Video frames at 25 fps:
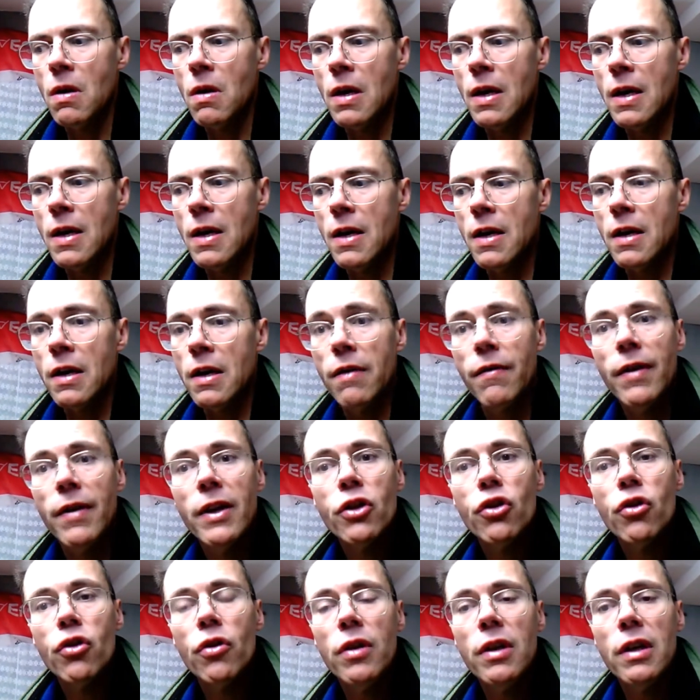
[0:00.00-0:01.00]
and
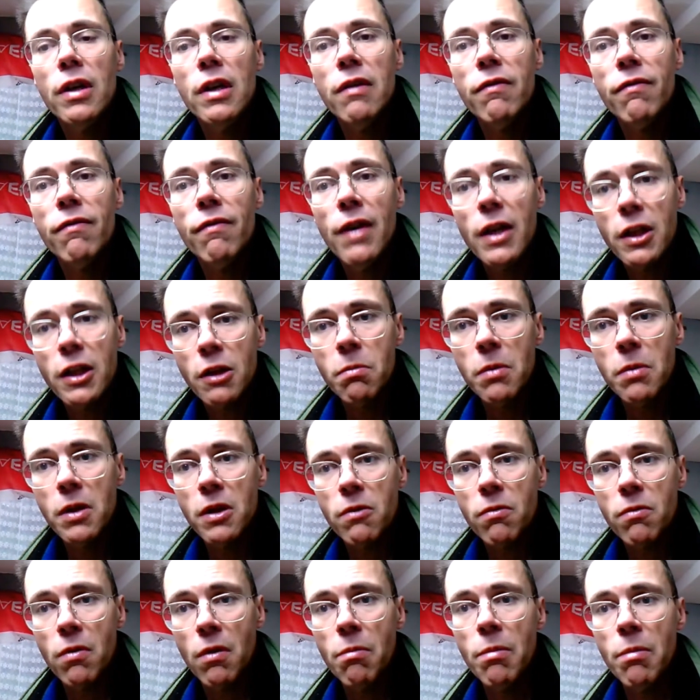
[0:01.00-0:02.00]
eventually
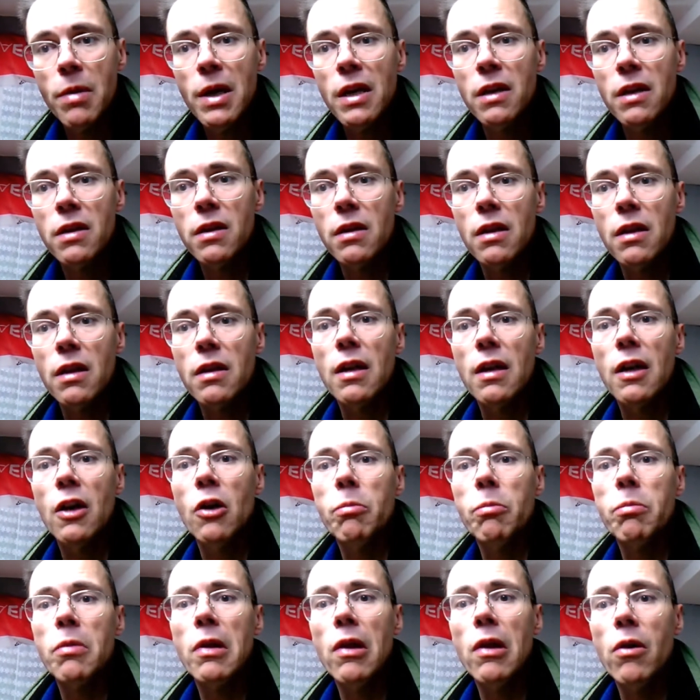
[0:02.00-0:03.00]
investments were made that
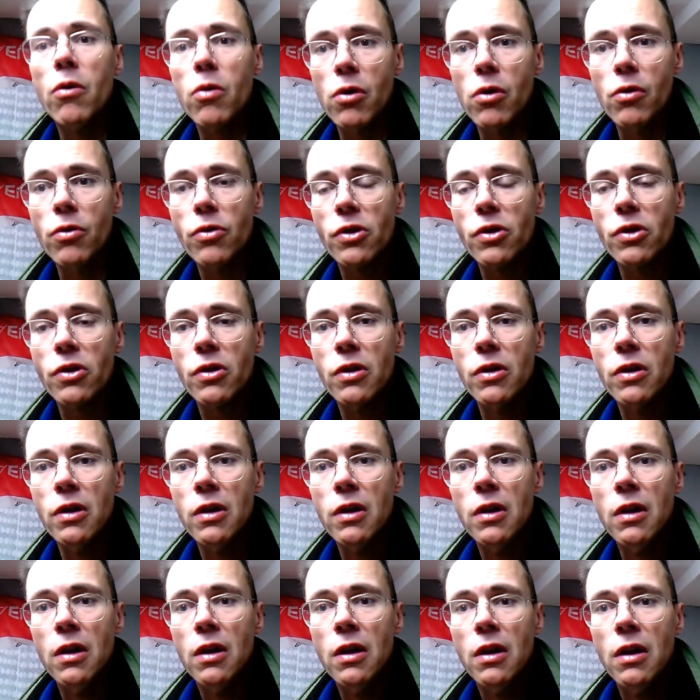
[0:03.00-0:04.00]
helped locals
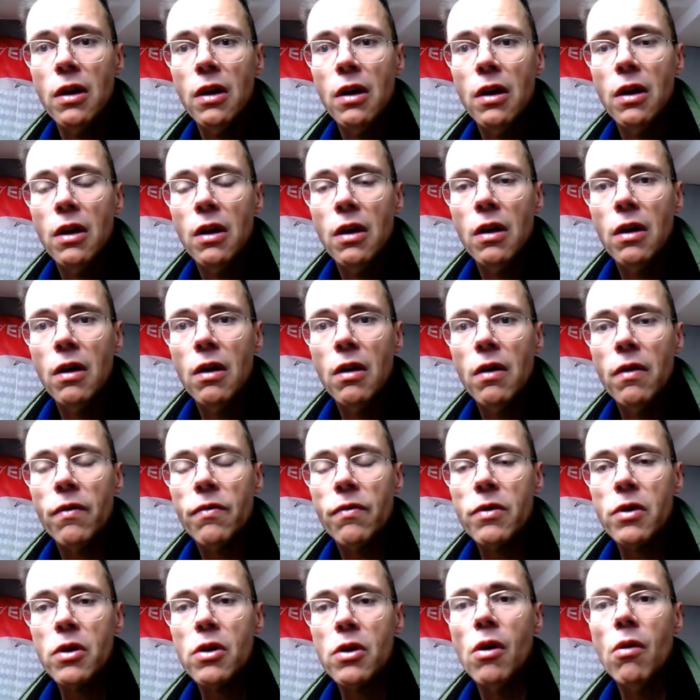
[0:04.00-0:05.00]

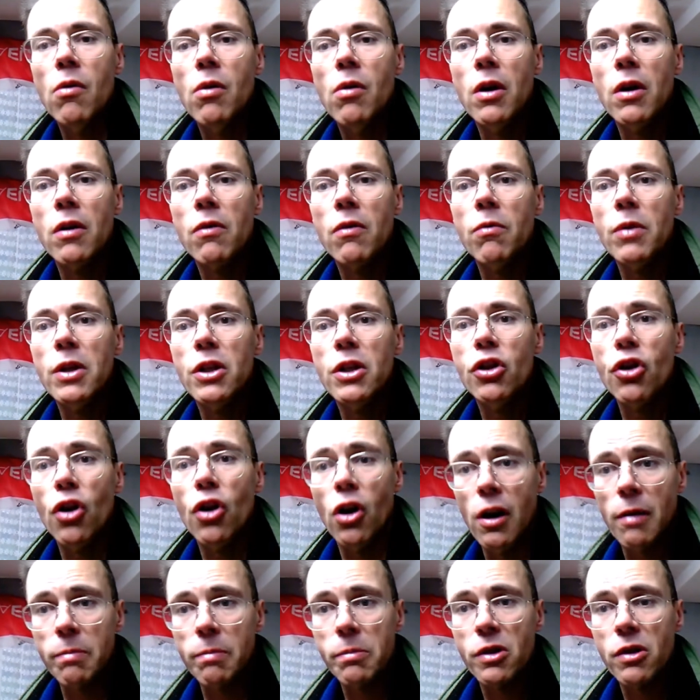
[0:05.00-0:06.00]
go on with
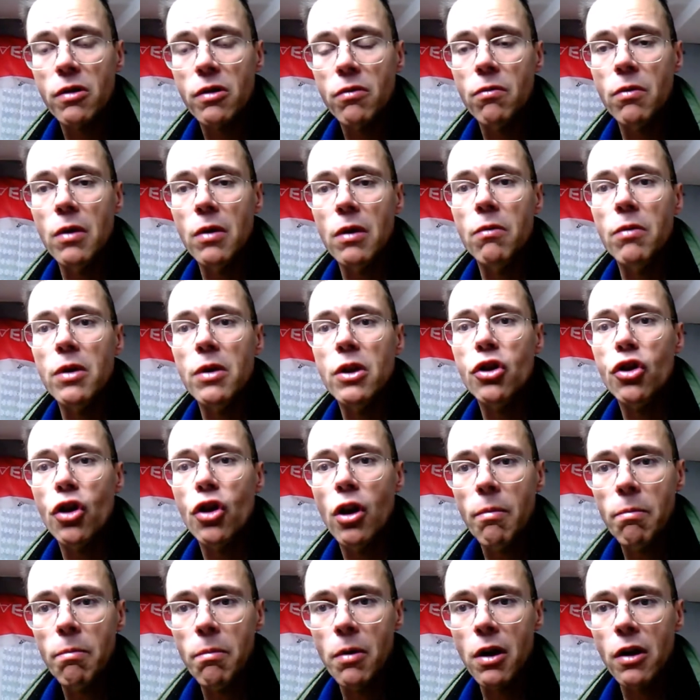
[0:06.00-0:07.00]
jobs, with
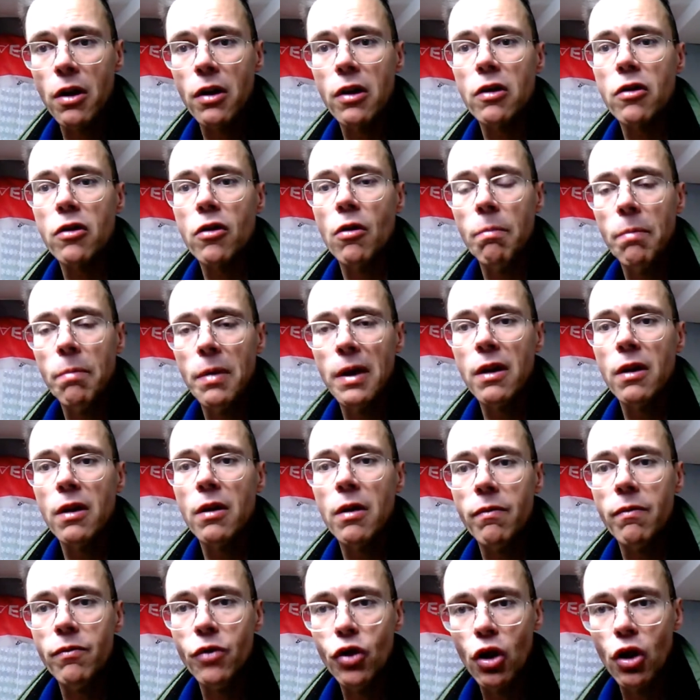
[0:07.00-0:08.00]
job market,
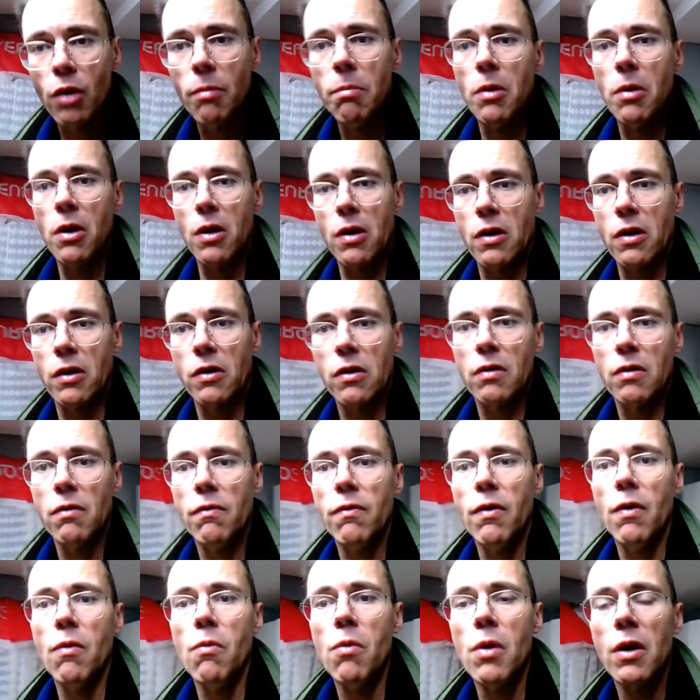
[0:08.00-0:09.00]
competitive job market,
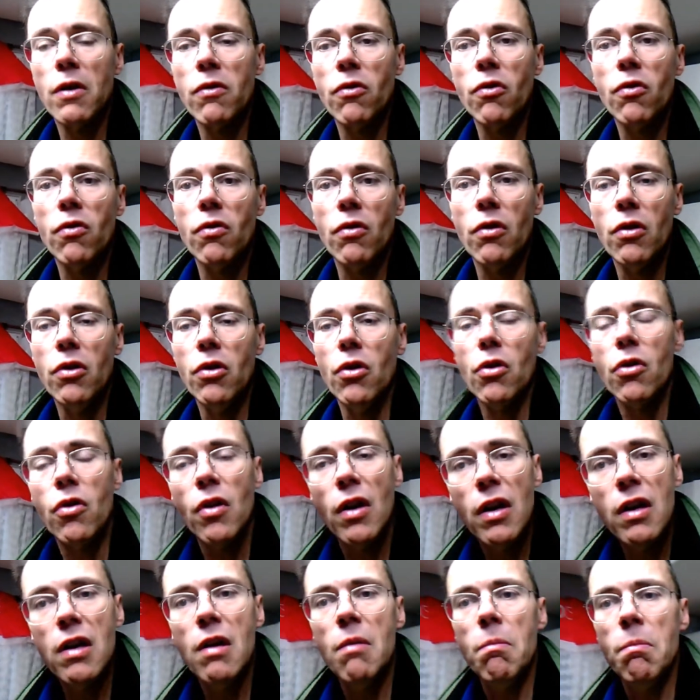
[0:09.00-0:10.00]
for what
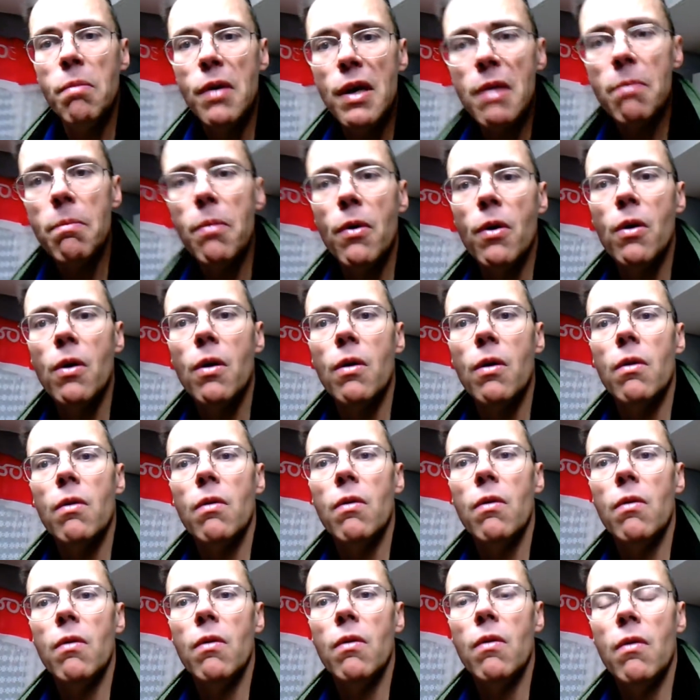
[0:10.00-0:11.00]
Ukrainian people
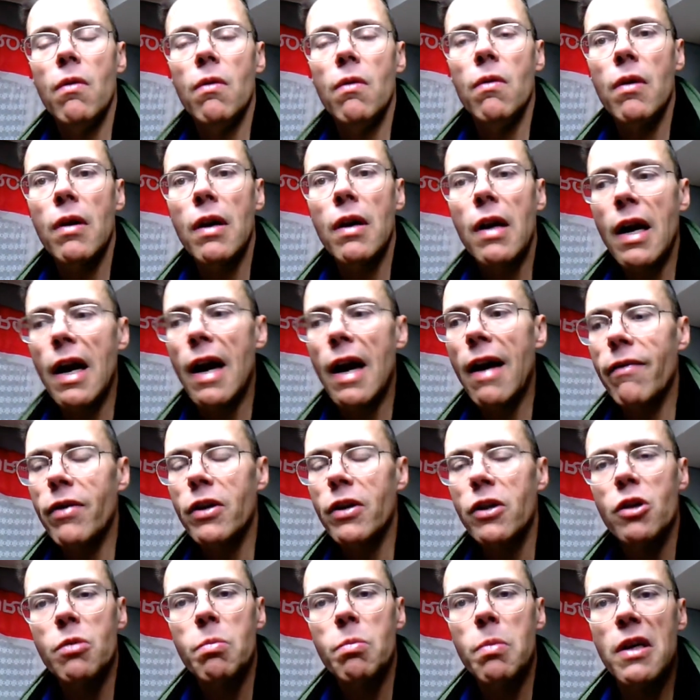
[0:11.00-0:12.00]
have
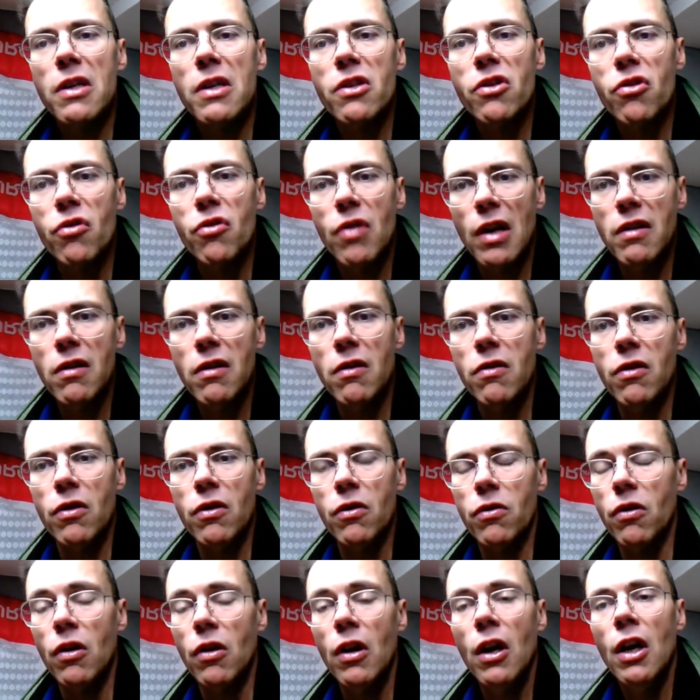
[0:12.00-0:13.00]
expressed
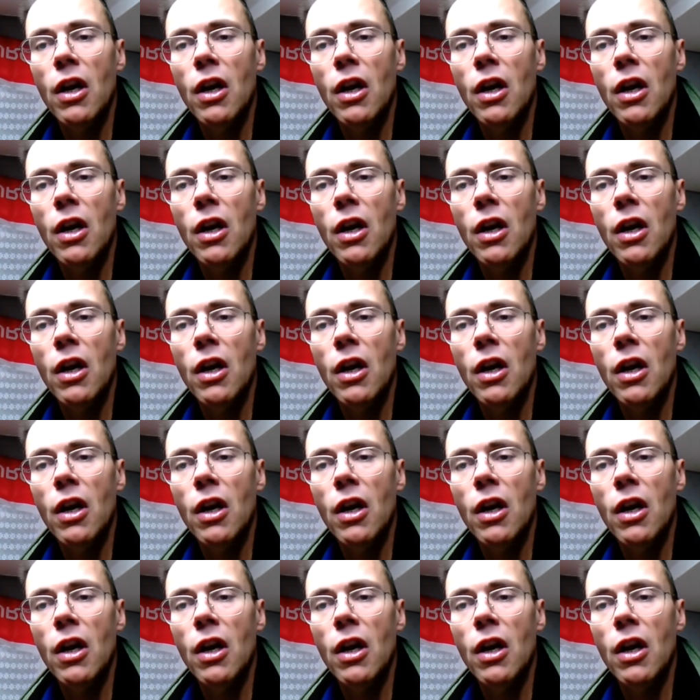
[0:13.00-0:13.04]
gratitude.